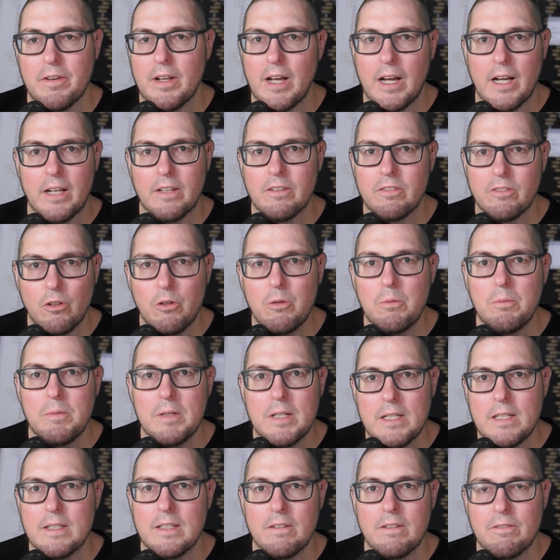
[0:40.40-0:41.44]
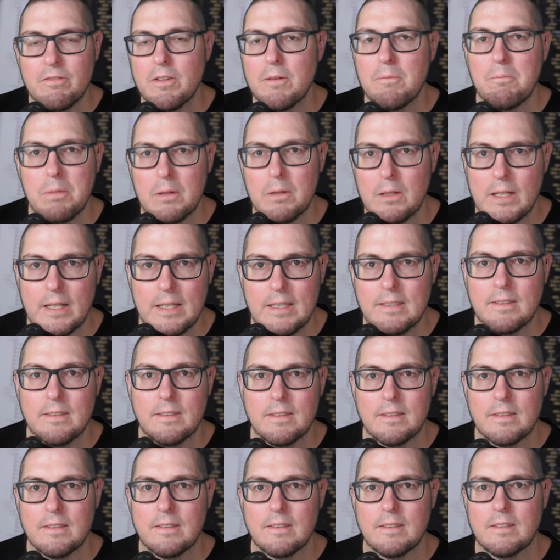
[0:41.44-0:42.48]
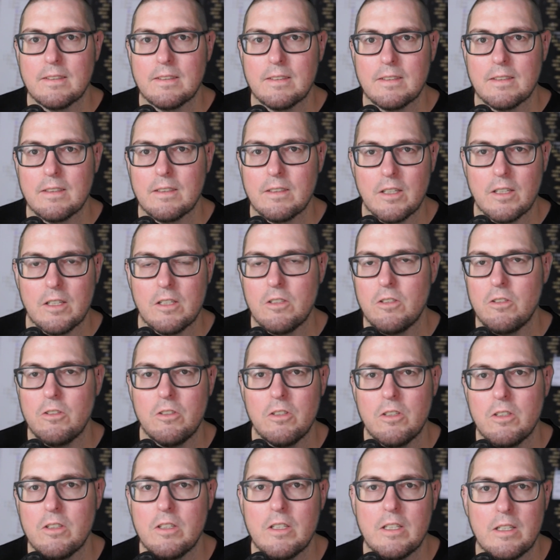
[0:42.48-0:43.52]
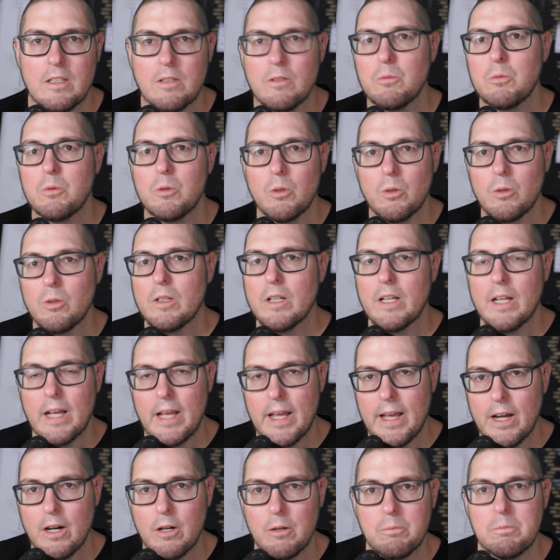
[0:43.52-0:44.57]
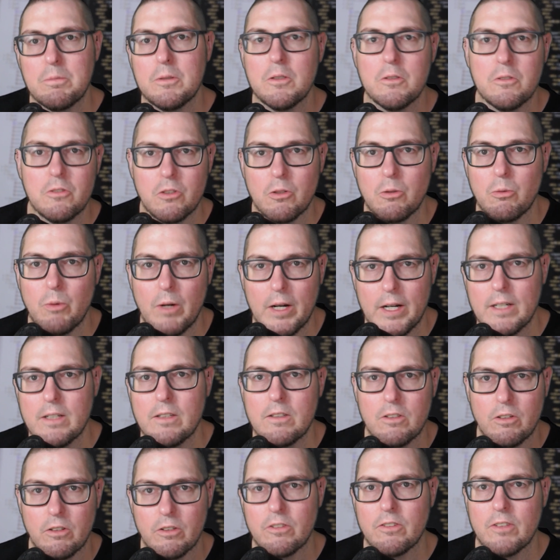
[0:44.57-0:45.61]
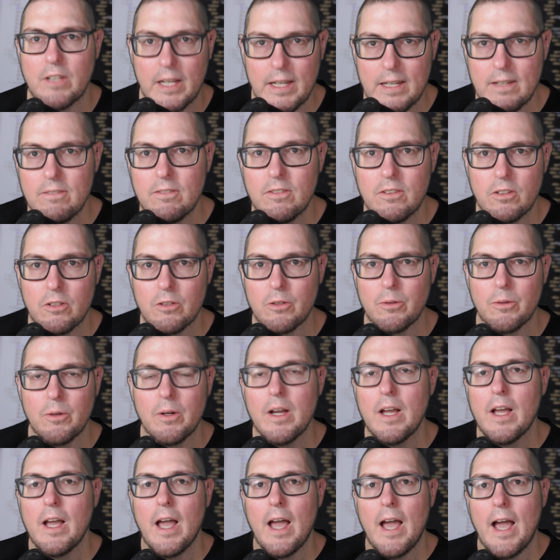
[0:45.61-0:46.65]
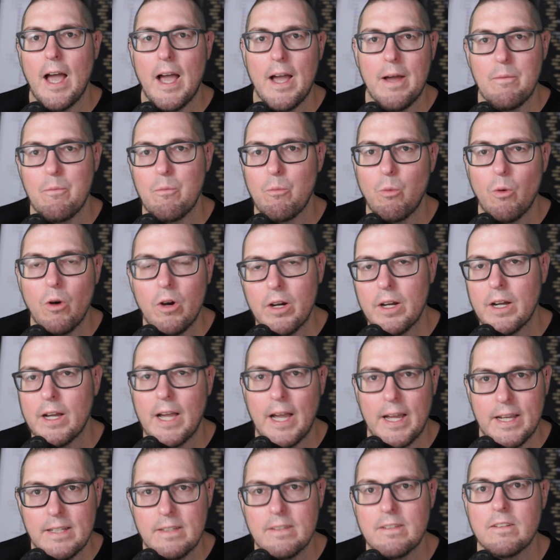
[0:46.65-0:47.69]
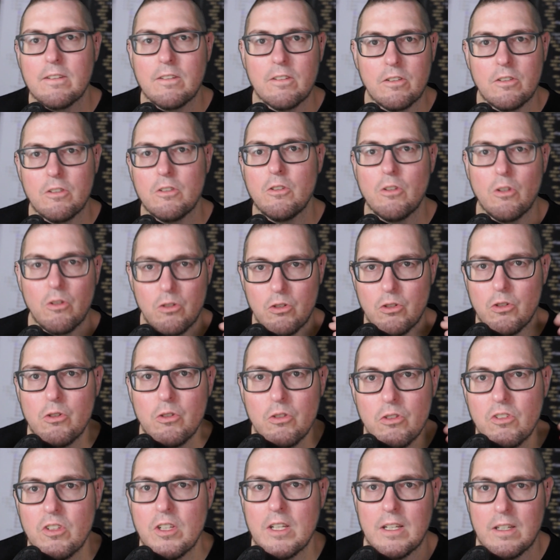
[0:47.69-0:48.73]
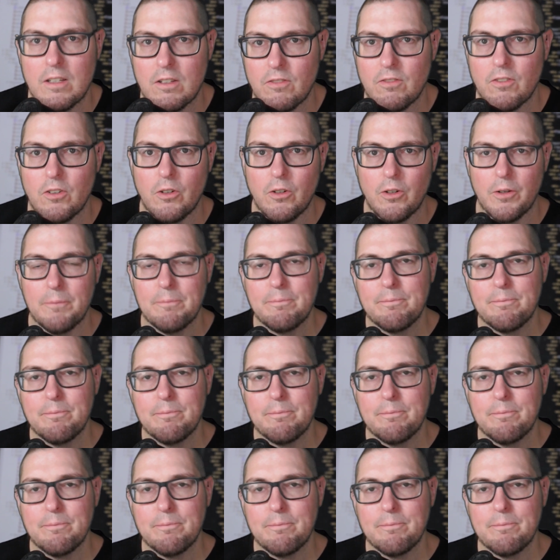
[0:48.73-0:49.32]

are so many different places that Unity will help you direct your saves to. And what cases do you use these for?